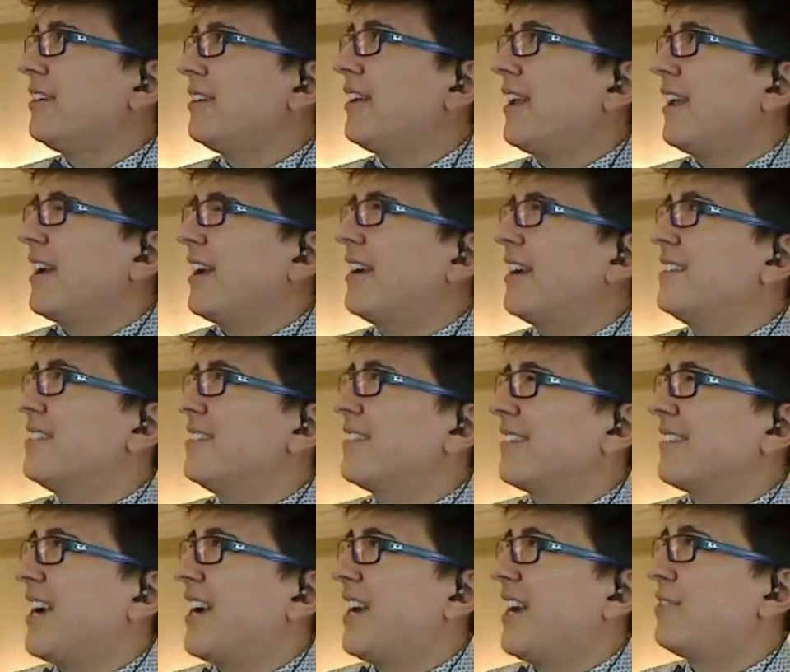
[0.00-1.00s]
and
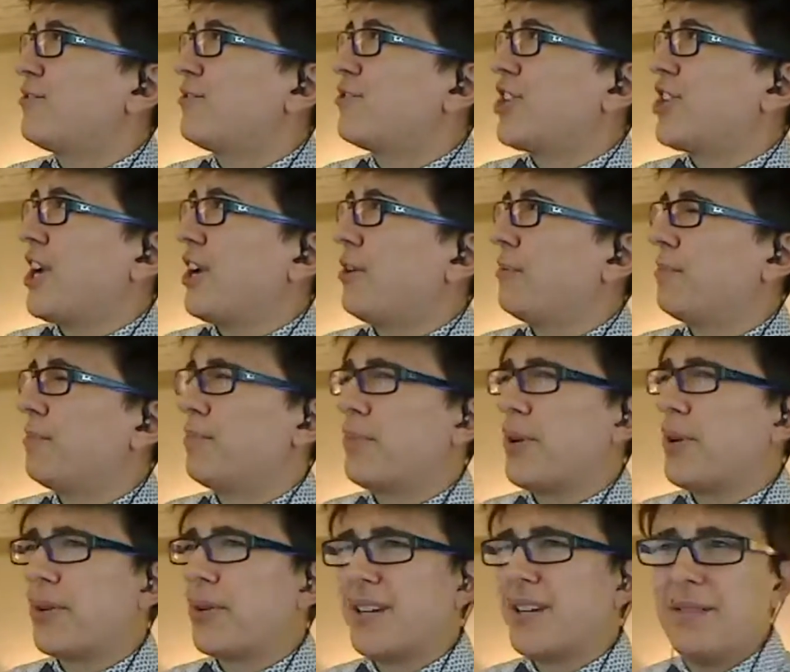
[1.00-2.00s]
kind of
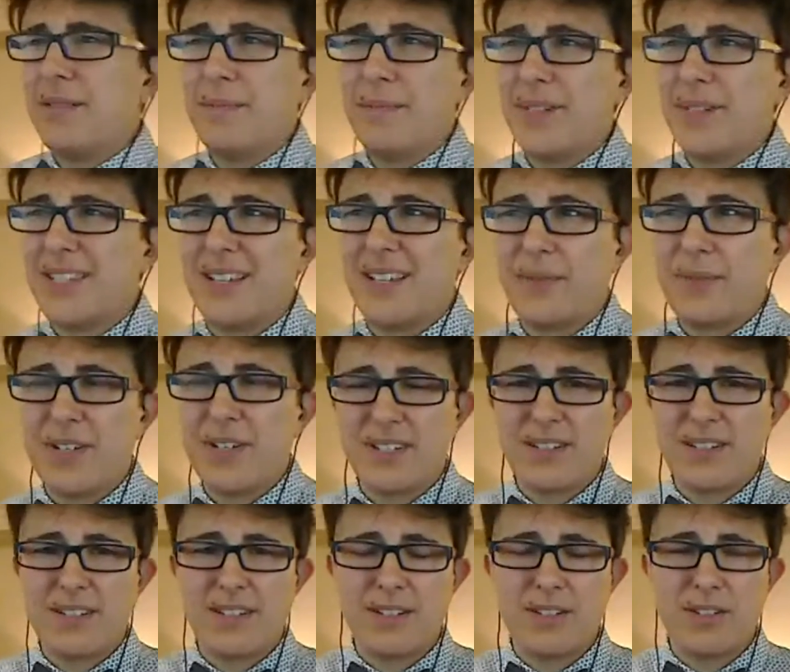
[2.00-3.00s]
jailbroken, but that
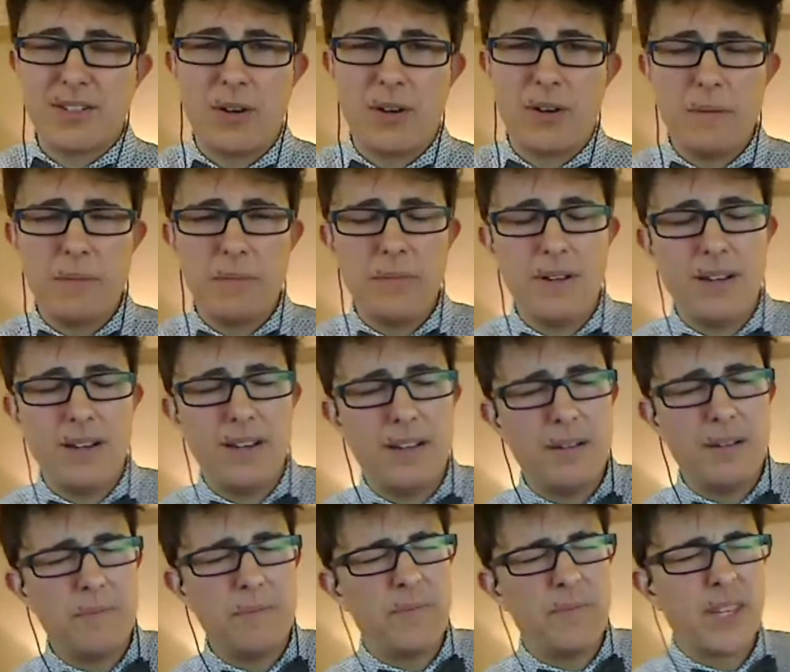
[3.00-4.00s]
wasn't the term.
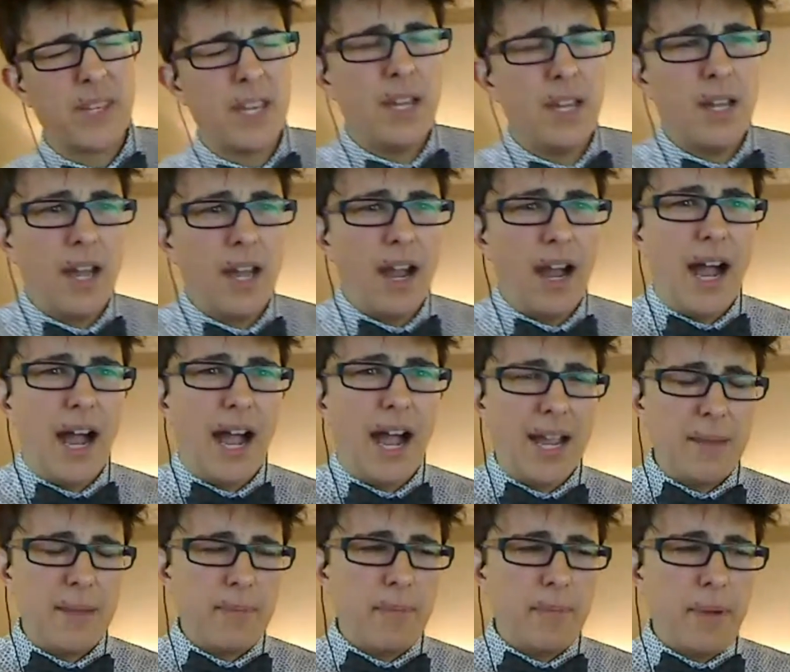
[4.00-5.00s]

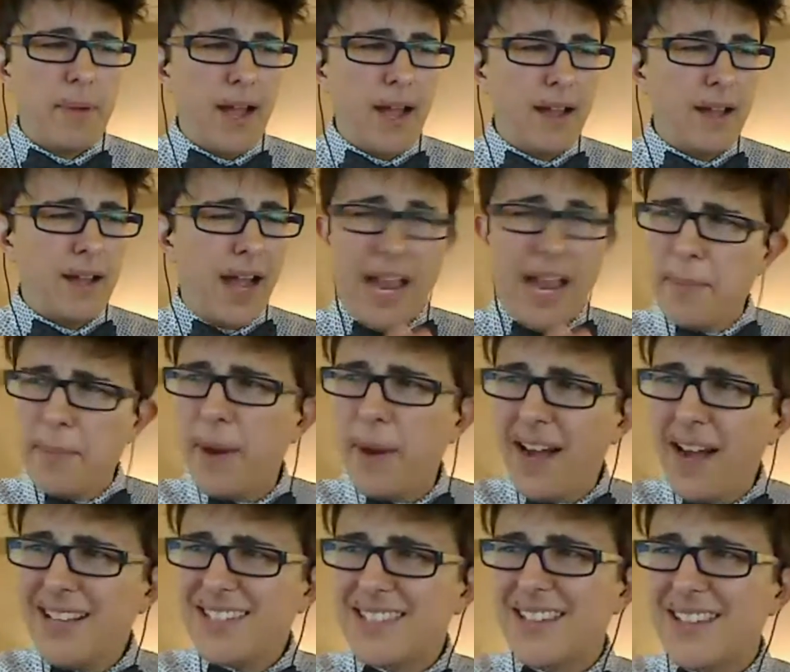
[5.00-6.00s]

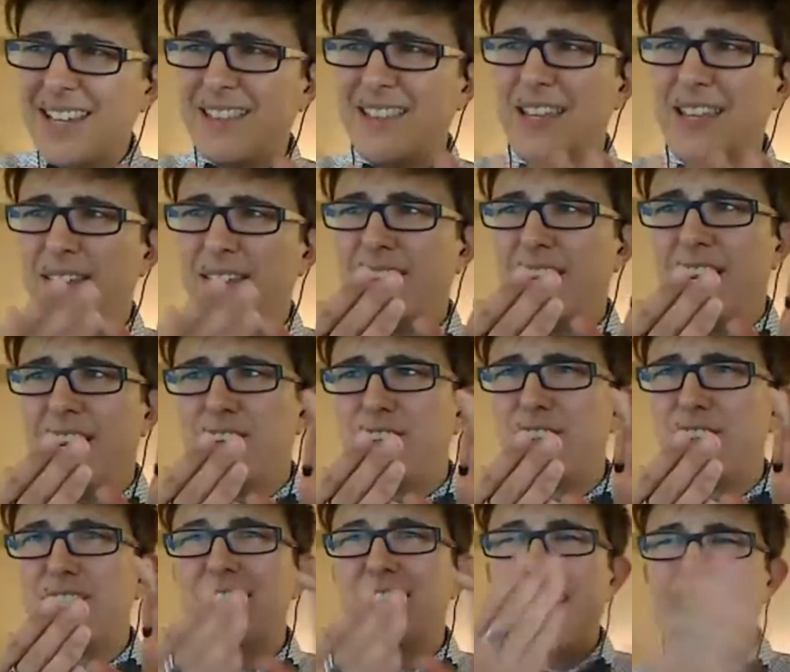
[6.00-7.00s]
iPods, like the
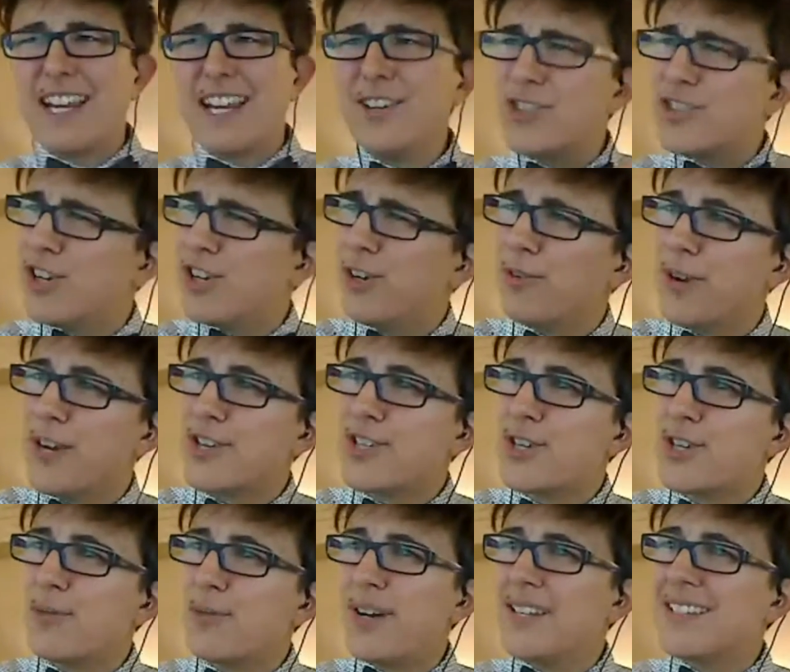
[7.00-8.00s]
second
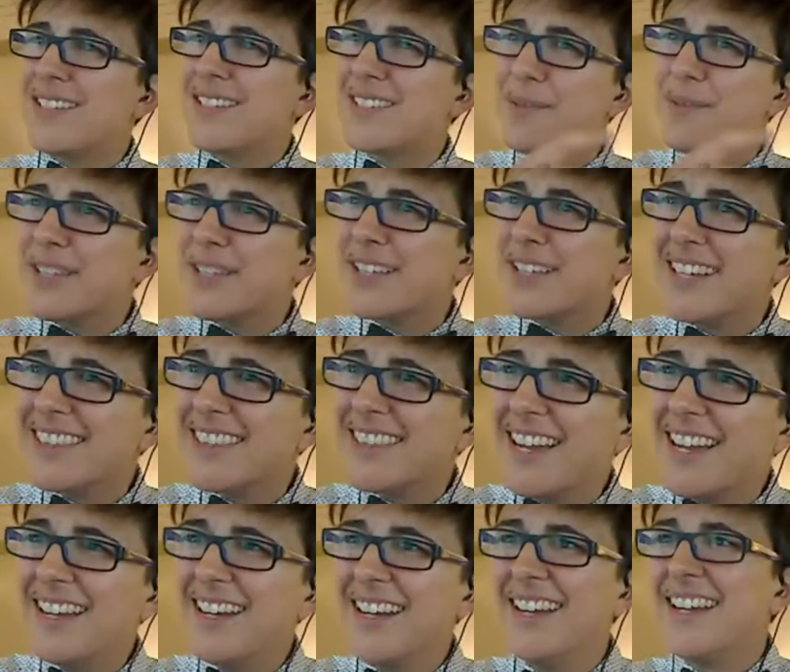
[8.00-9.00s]
generation ones, something like
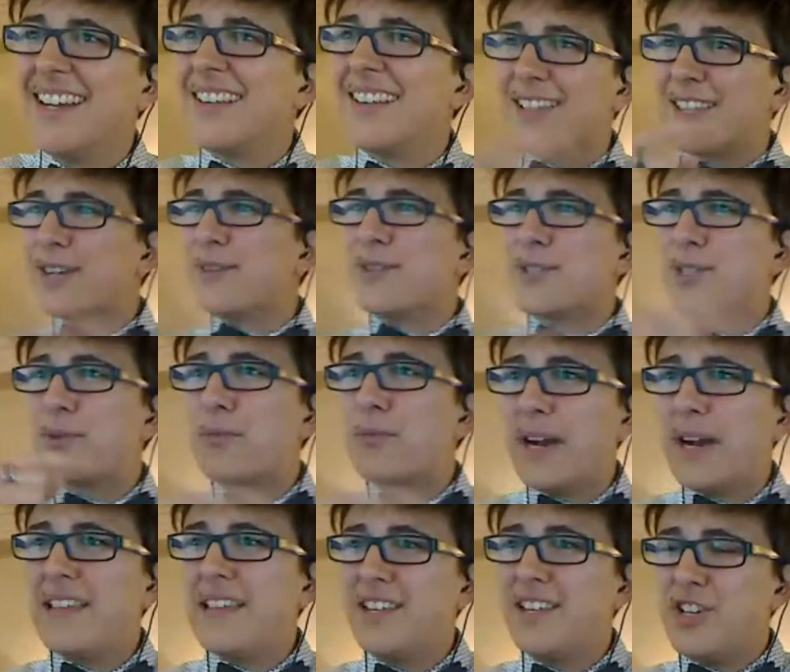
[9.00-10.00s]
that. Like there was a
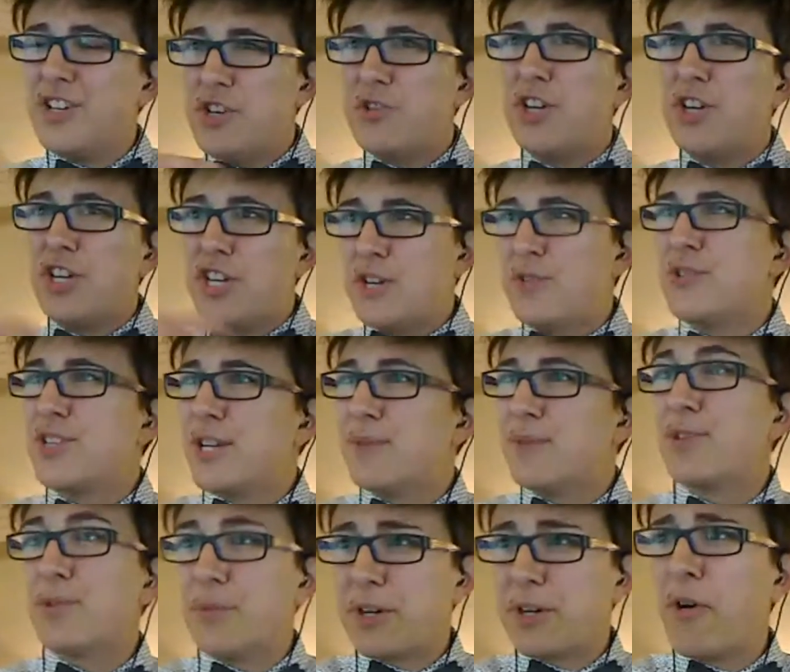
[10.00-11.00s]
way that you could use
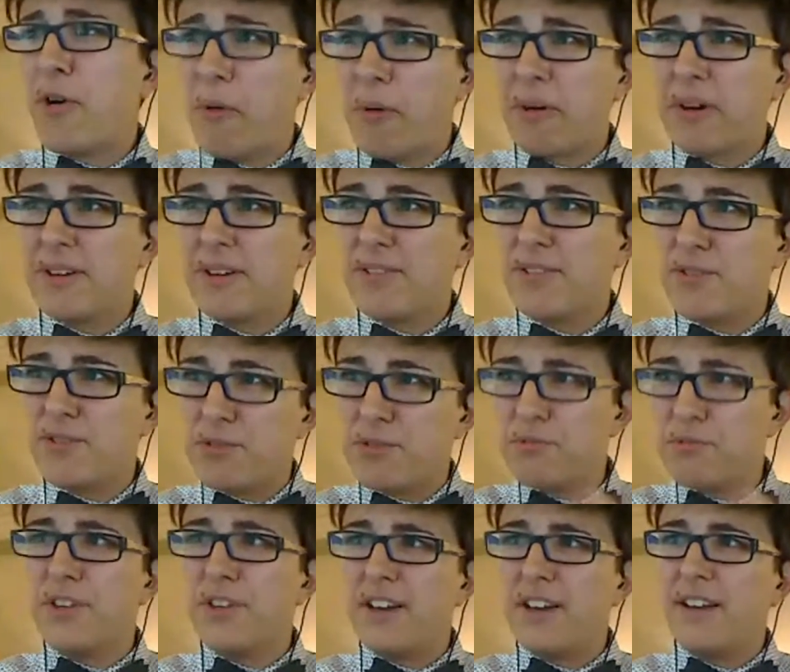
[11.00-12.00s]
them to record
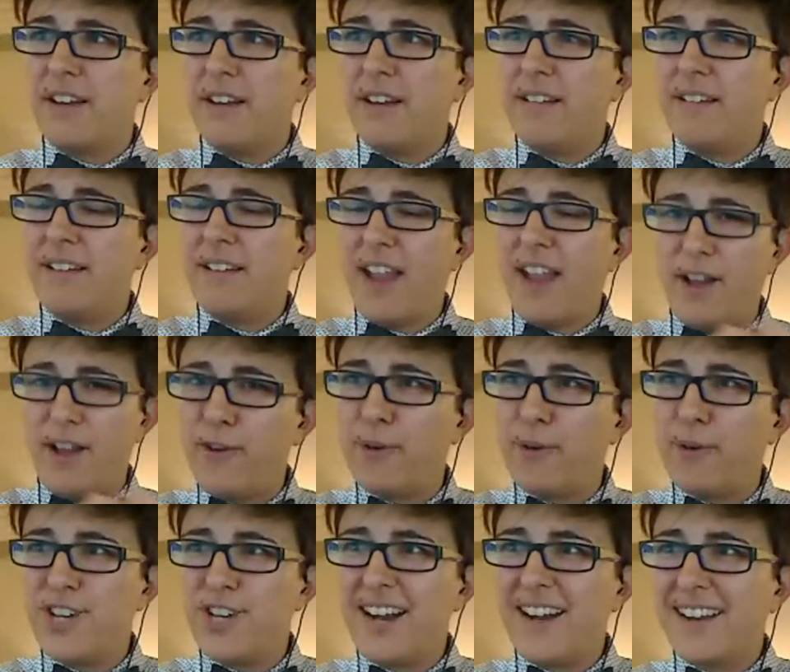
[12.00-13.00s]
through the
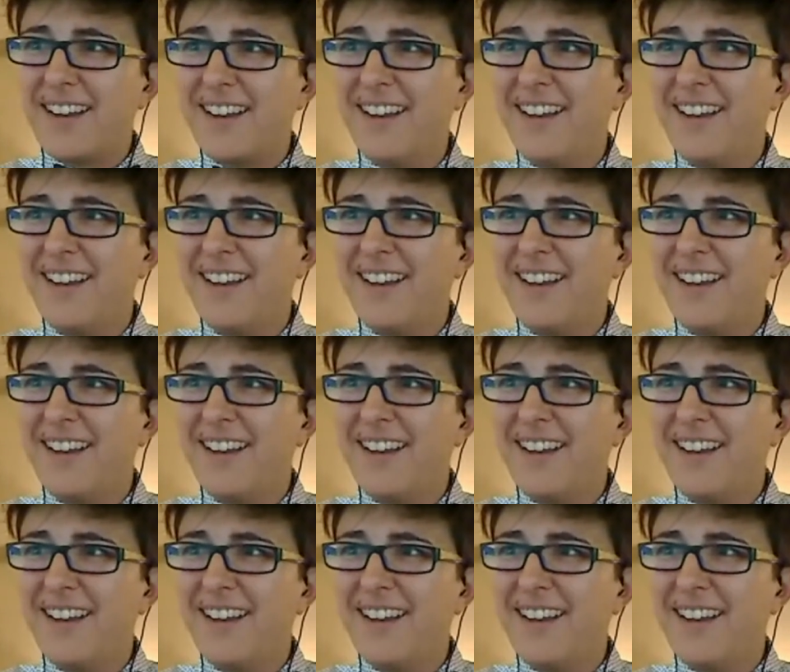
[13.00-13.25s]
headphone jack.